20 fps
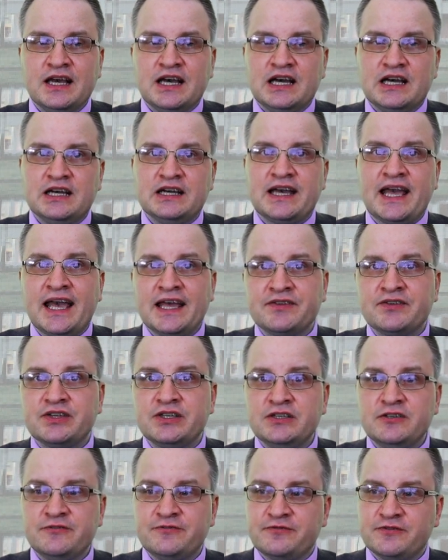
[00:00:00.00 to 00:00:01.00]
And
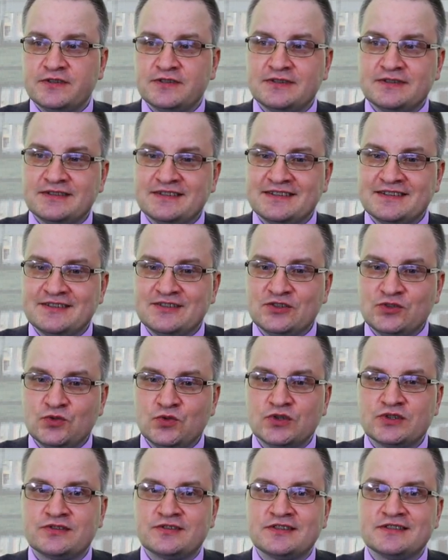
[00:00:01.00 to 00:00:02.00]
if
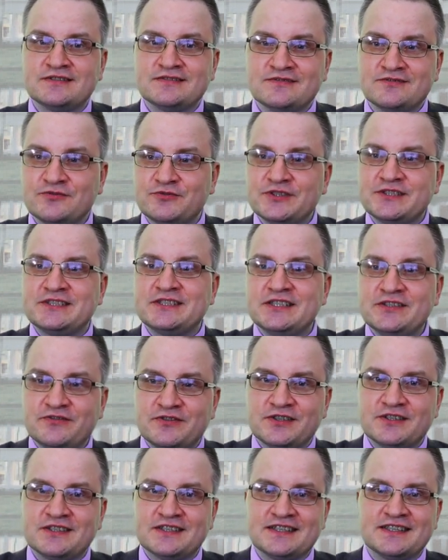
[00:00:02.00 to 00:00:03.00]
your
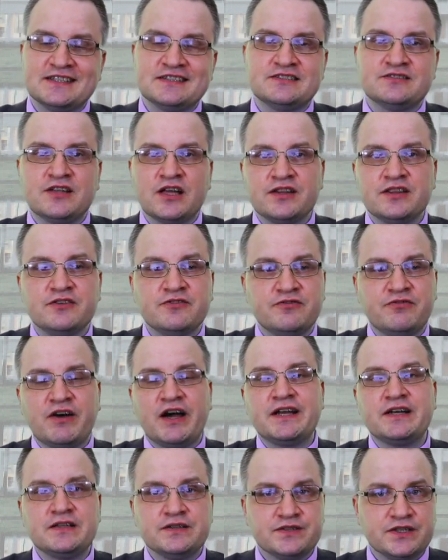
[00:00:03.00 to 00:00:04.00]
receiver is not the
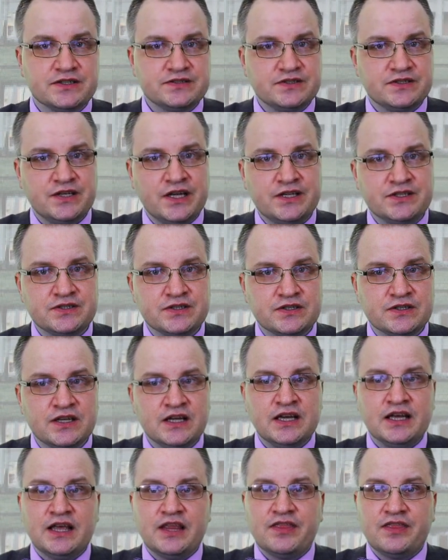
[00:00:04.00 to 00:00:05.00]
final destination,
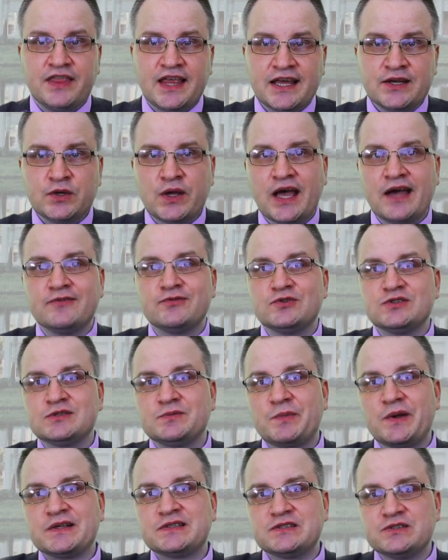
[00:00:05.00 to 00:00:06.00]
then you have to
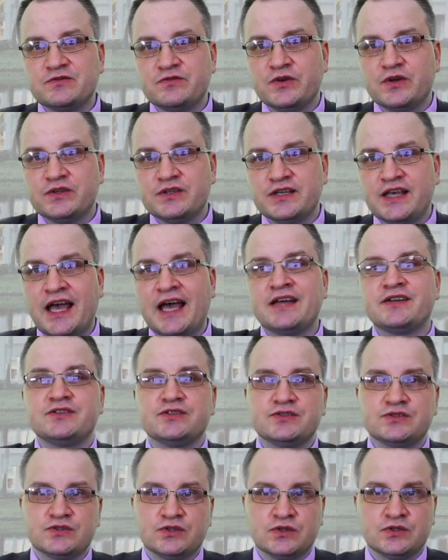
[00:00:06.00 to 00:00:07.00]
specify the
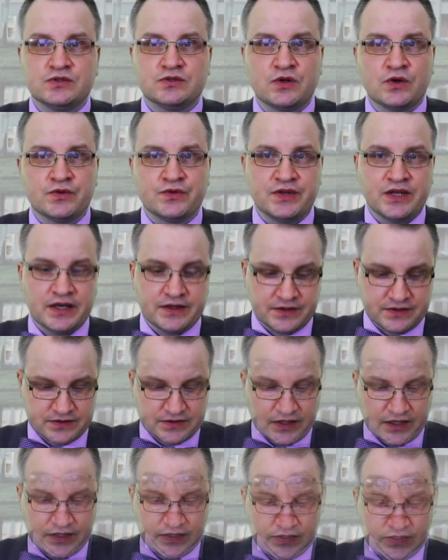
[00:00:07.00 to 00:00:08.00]
address on the other
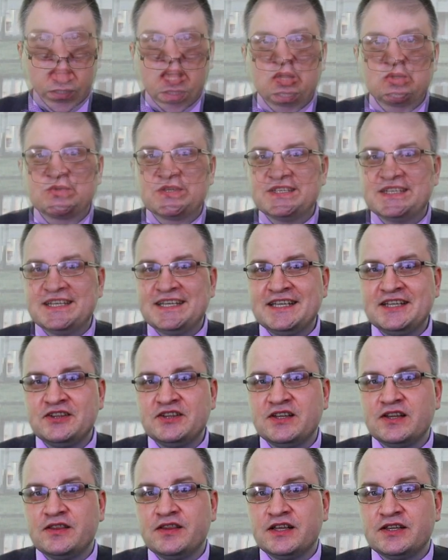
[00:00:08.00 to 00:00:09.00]
side. I already
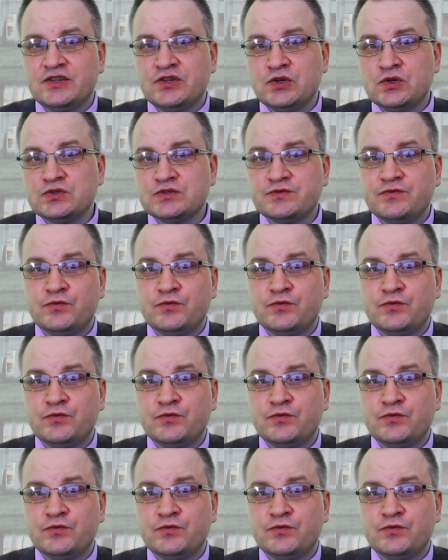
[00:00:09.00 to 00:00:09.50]
hinted that those